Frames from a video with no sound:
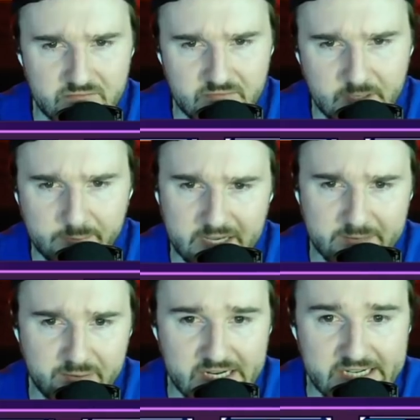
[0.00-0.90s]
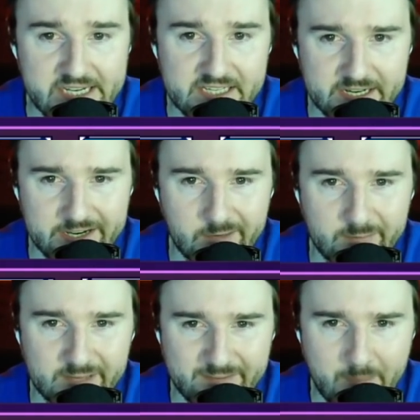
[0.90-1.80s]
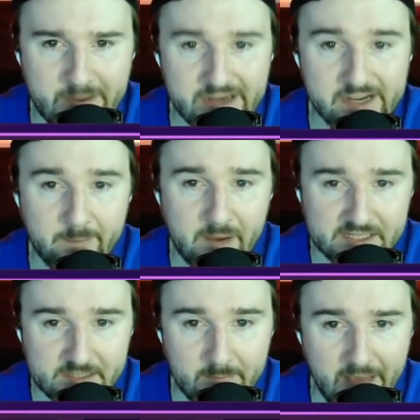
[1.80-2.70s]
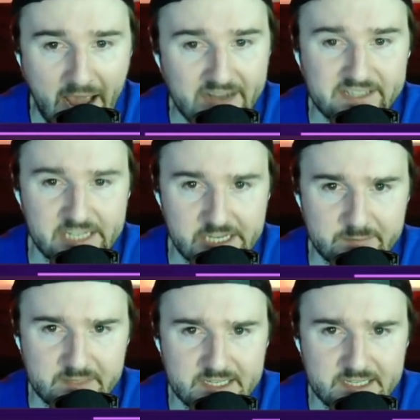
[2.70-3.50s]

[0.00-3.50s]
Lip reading: They're playing pretty decent here, but they've been beating up on some bad teams.